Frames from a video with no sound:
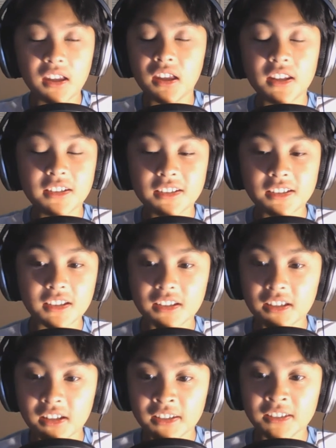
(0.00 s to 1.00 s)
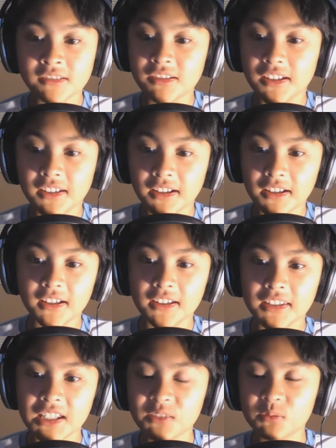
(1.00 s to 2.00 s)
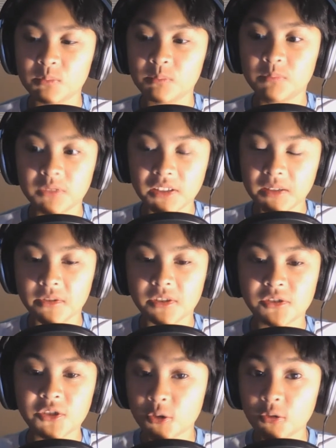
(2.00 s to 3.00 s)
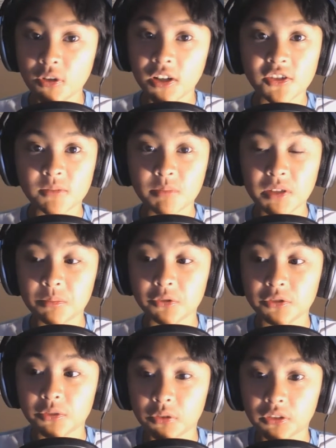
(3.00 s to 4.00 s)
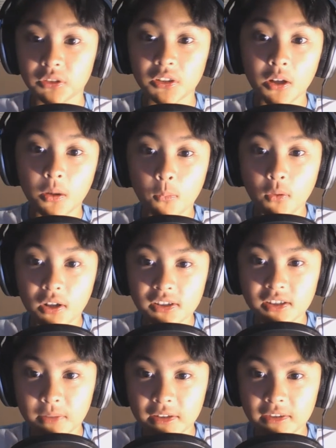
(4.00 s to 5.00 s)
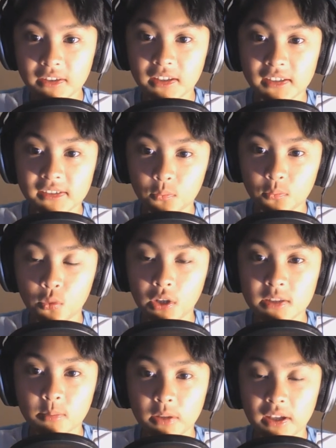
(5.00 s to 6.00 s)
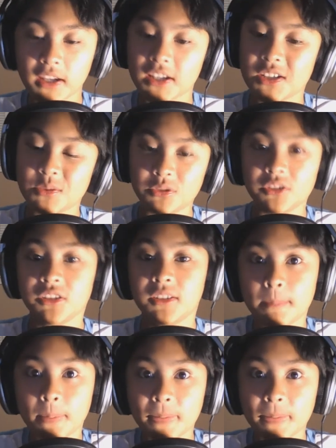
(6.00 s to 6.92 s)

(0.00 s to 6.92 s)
And I can I can't even believe it. 200 people in the world watch my things and watch my actual